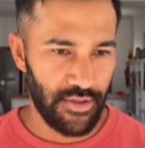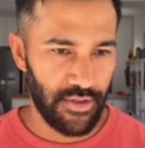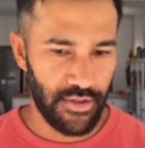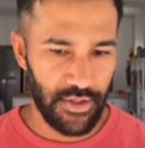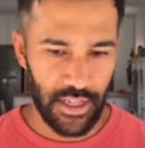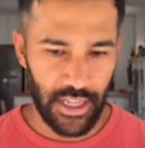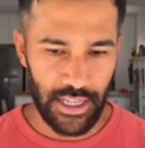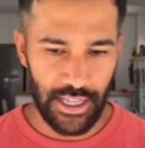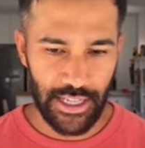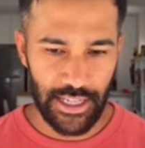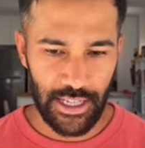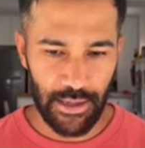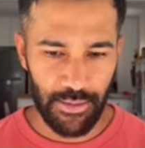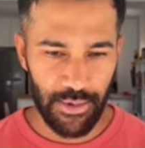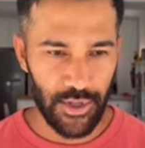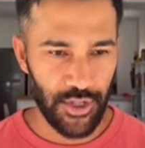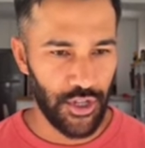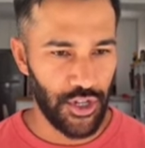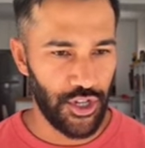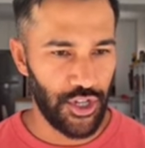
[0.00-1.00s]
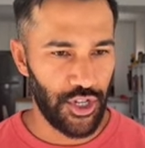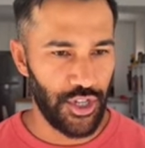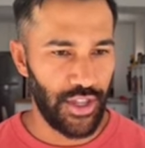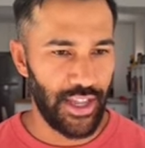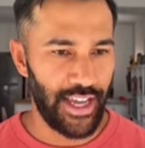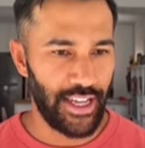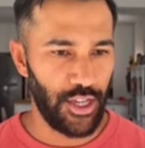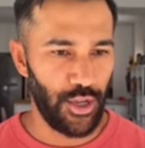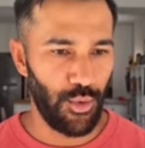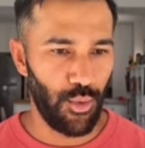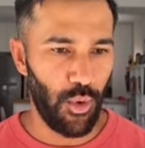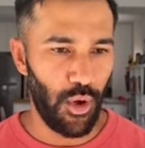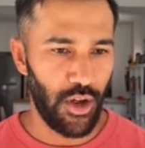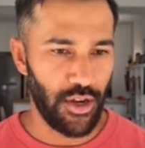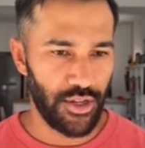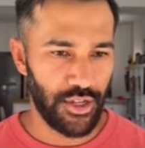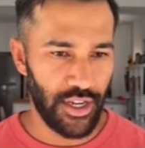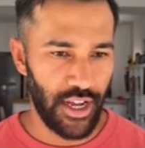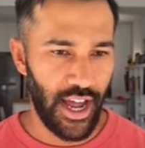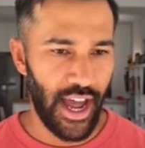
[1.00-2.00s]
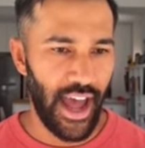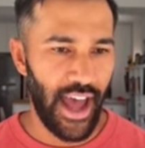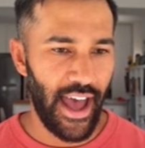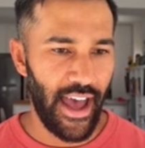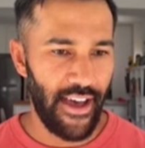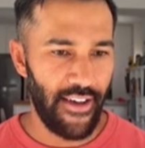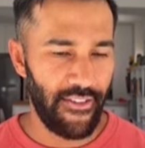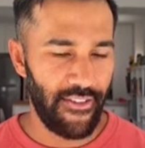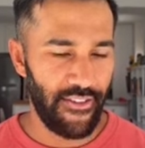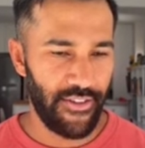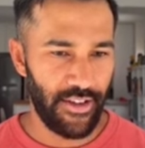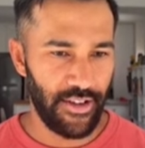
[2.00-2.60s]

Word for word: this is the position that you want to have